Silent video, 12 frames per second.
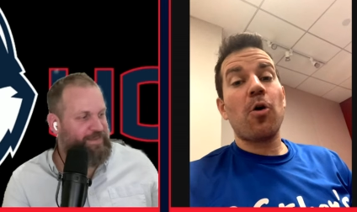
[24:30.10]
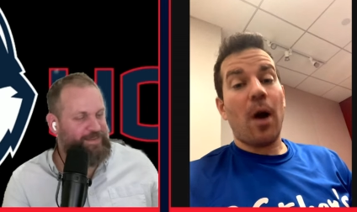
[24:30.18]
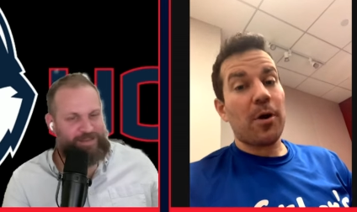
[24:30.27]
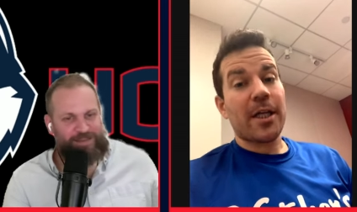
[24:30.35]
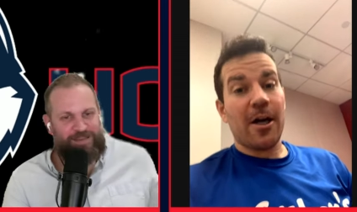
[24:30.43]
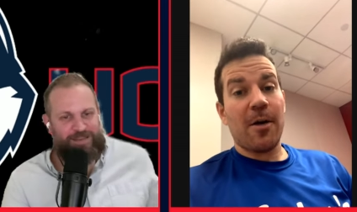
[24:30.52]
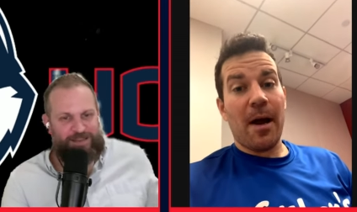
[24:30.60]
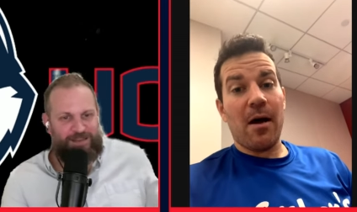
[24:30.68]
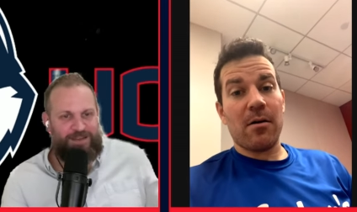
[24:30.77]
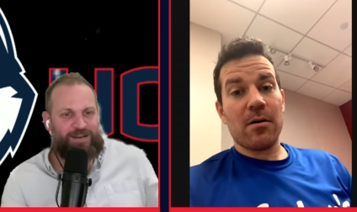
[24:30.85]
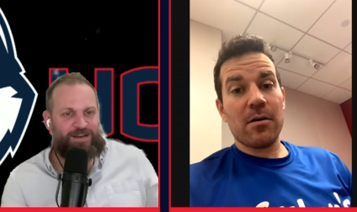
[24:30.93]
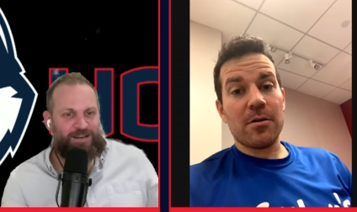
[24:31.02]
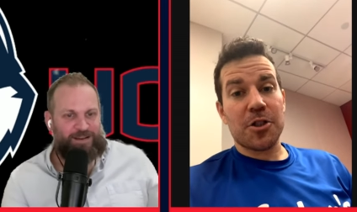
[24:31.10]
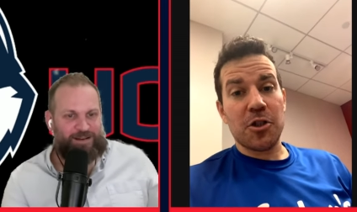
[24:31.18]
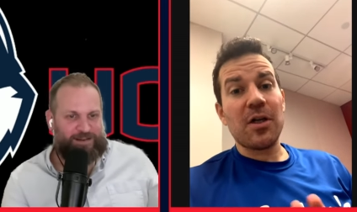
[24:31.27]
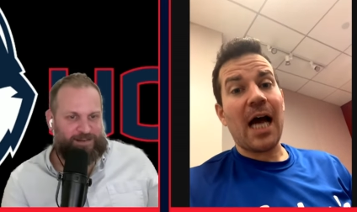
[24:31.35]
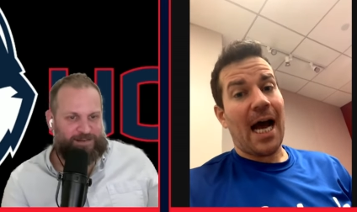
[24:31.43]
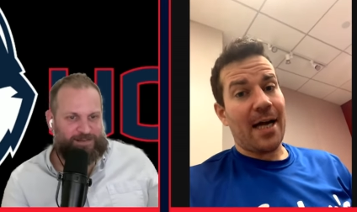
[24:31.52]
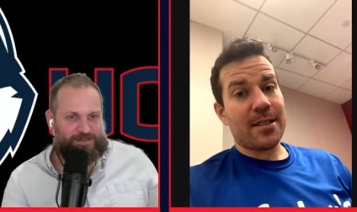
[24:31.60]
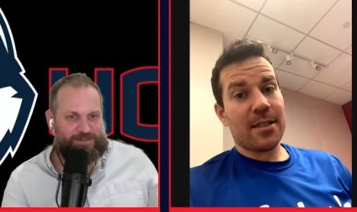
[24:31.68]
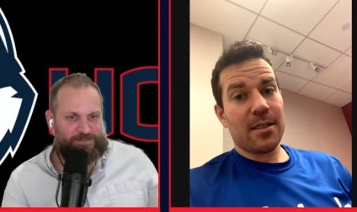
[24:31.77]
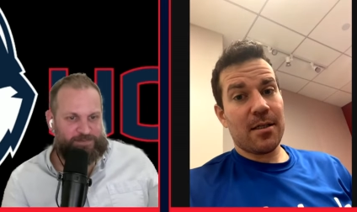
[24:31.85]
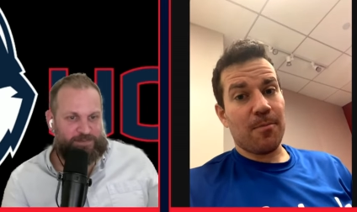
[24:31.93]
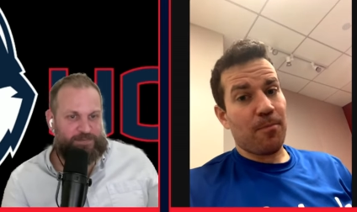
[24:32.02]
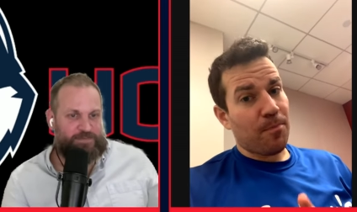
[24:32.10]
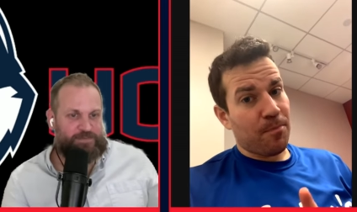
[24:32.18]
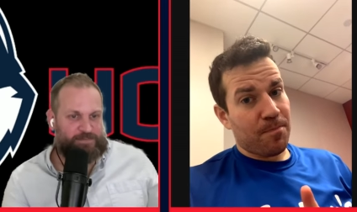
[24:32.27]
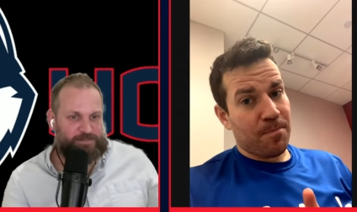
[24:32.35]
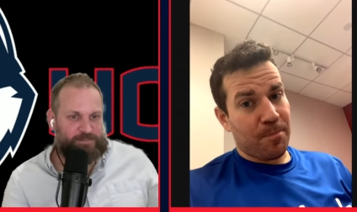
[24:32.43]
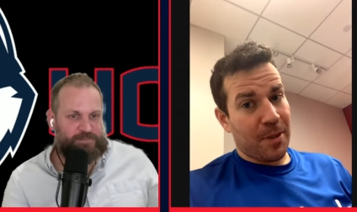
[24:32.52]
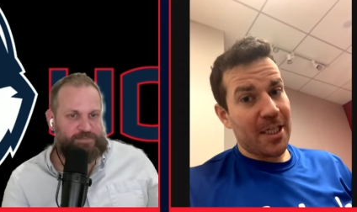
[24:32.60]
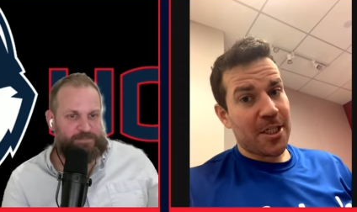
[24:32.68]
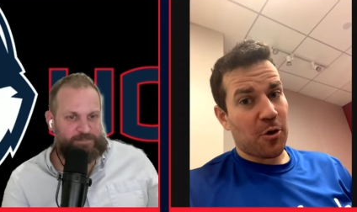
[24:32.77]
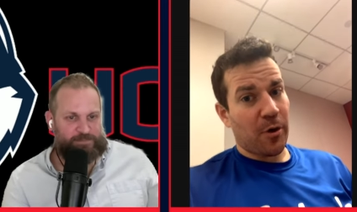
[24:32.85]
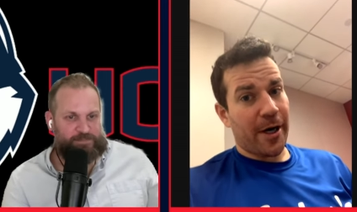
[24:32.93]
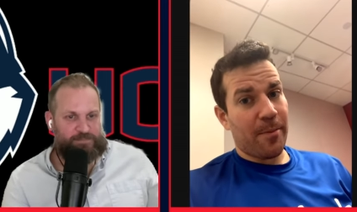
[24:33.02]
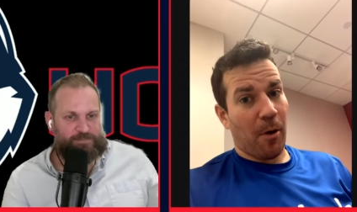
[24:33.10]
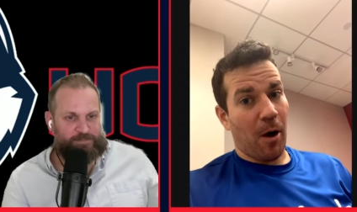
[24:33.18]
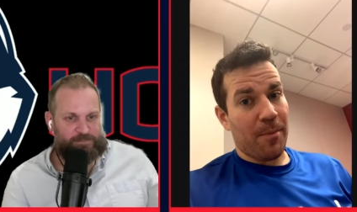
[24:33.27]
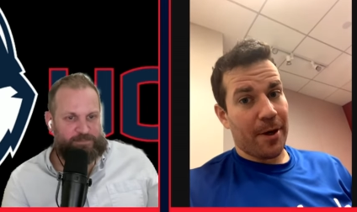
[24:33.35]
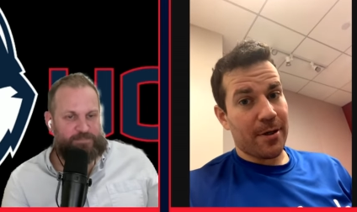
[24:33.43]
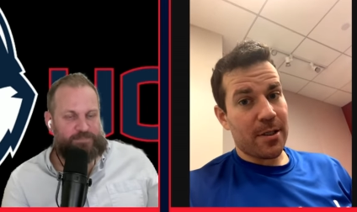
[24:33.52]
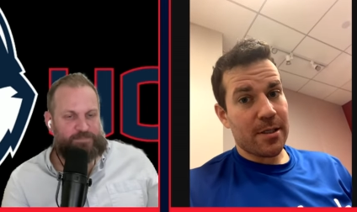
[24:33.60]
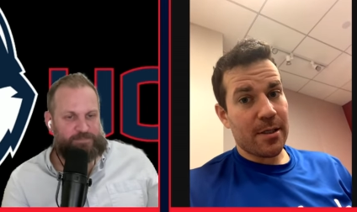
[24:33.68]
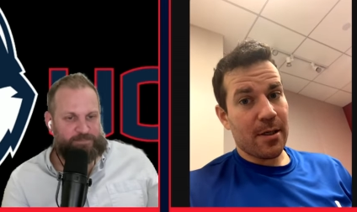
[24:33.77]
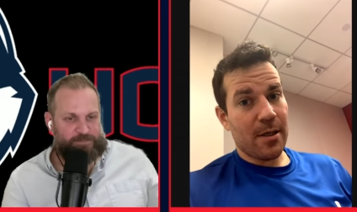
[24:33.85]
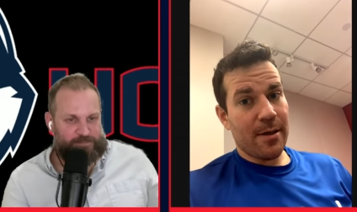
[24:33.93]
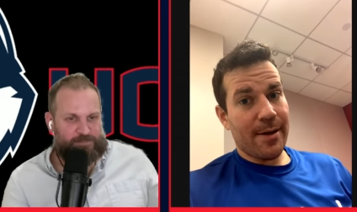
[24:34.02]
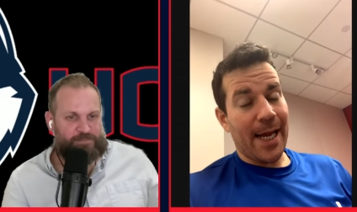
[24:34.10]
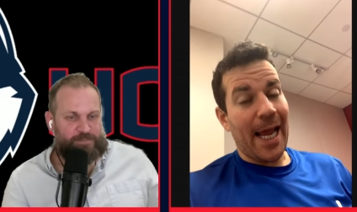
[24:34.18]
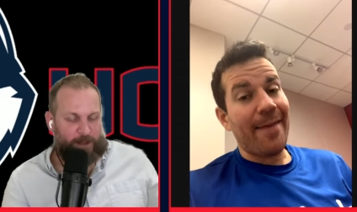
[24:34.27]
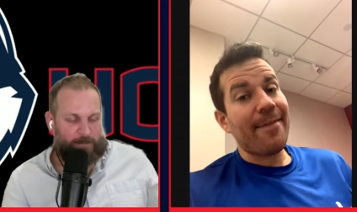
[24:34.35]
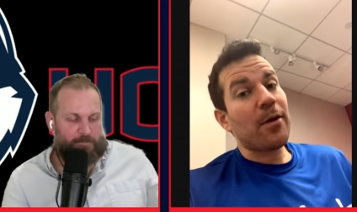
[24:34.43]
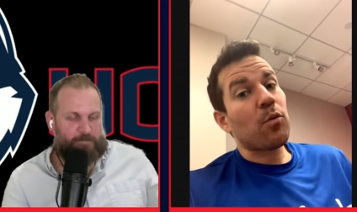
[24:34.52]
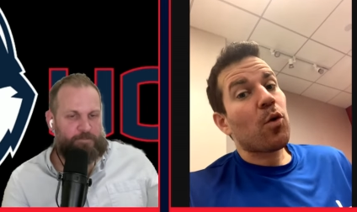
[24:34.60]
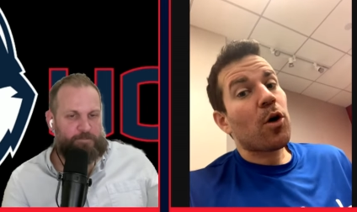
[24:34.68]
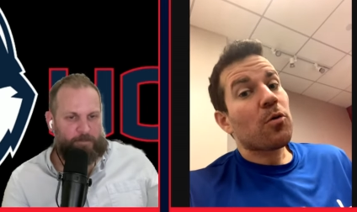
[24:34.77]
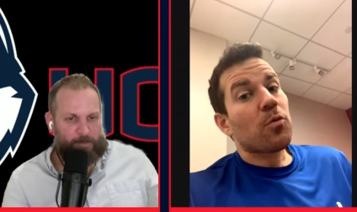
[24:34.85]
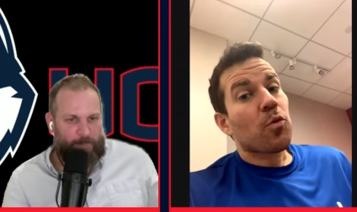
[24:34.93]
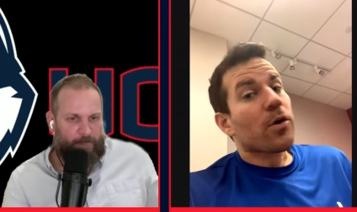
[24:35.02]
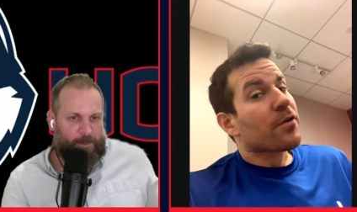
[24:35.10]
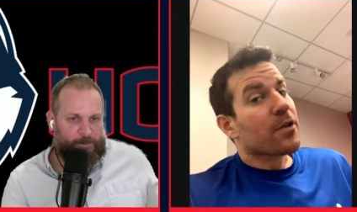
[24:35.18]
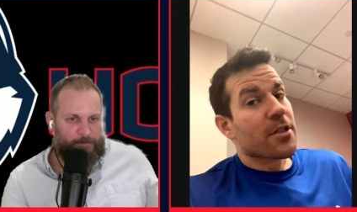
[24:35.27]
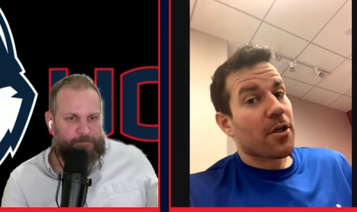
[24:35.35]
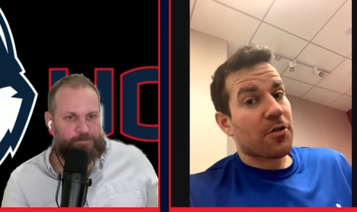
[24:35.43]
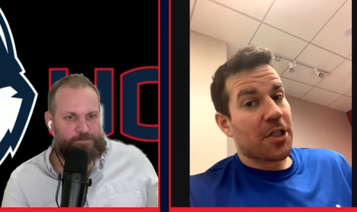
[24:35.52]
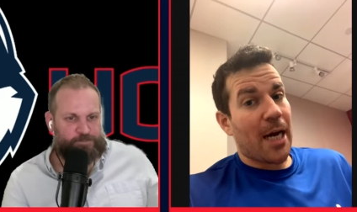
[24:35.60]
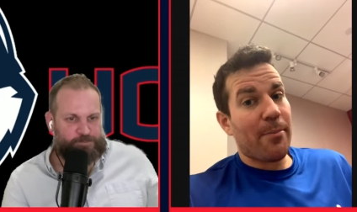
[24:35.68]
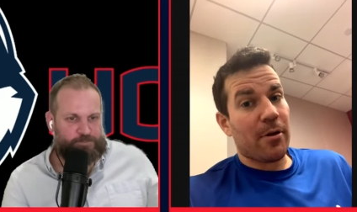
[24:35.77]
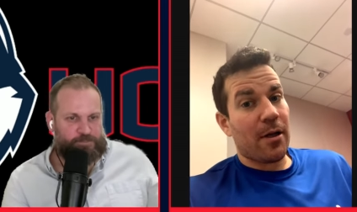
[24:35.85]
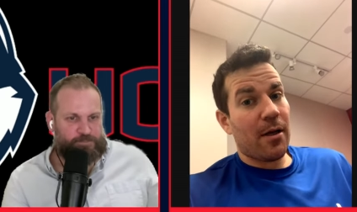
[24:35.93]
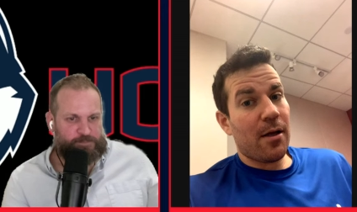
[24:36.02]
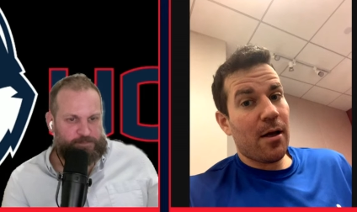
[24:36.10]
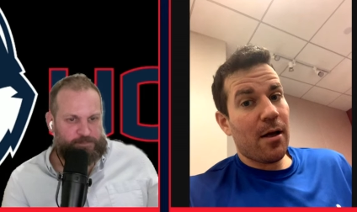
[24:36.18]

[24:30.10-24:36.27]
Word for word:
Speaker 1: who I would care about? Two guys, P squared, Paul Pierce, and yep. then Wilt Wilt is still Chamberlain.